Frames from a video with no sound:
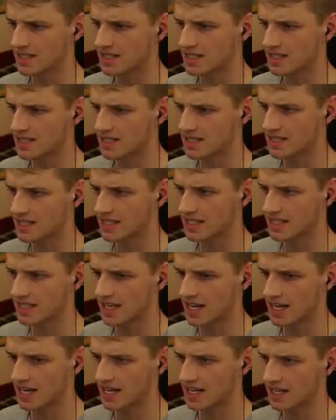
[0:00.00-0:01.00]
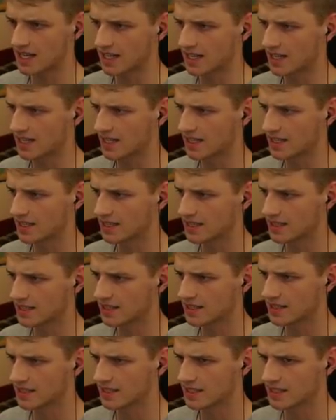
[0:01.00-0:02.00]
This, yeah.
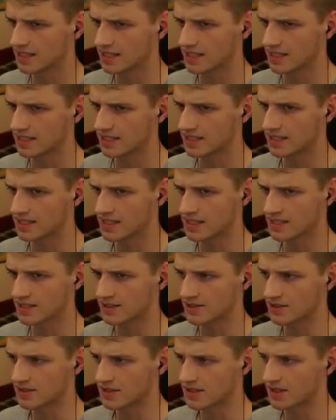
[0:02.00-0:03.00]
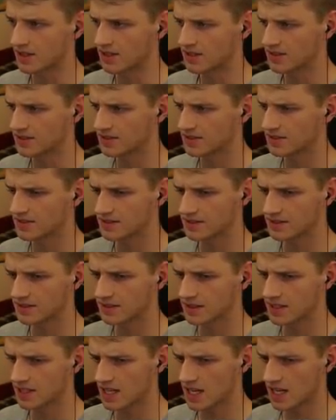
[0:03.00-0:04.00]
This is a good start.
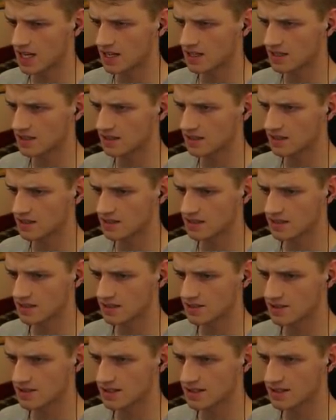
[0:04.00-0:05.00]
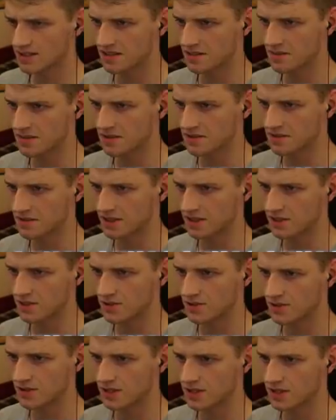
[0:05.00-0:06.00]
Yeah, this, this, this is going to be a fun
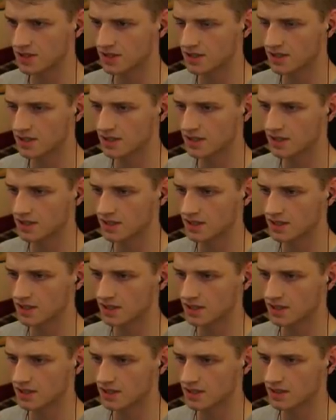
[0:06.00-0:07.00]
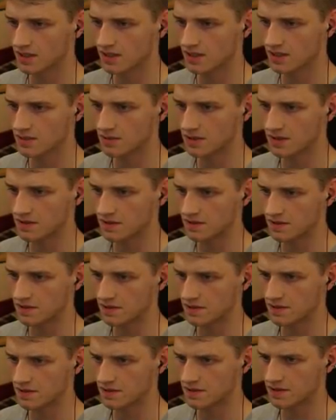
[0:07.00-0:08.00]
tour. It's going to be
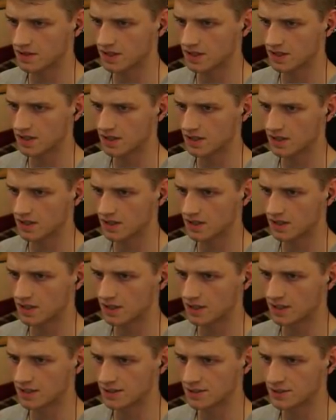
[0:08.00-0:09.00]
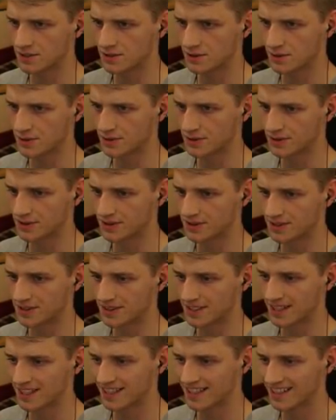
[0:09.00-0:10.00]
a fun
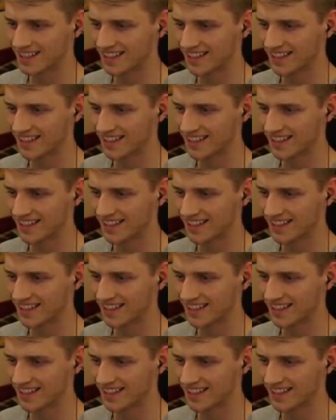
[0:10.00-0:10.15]
tour.